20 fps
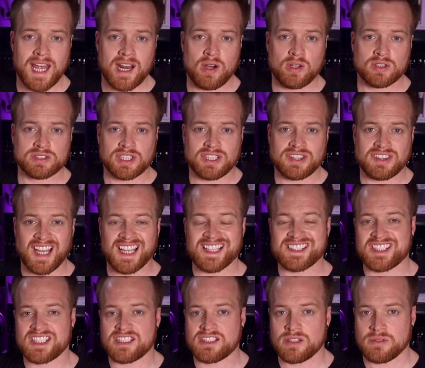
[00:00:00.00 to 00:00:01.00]
and
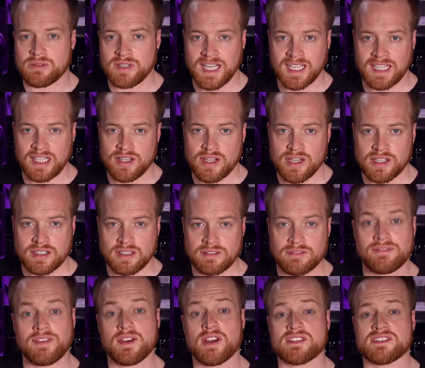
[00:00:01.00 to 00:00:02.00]
192 kHz
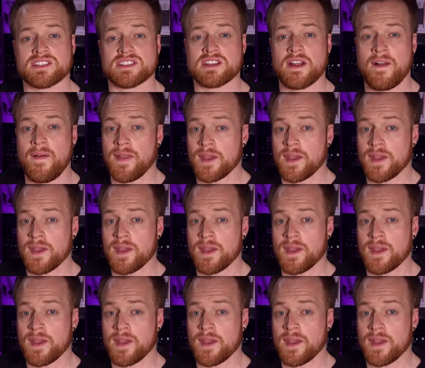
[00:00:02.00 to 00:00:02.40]
converters,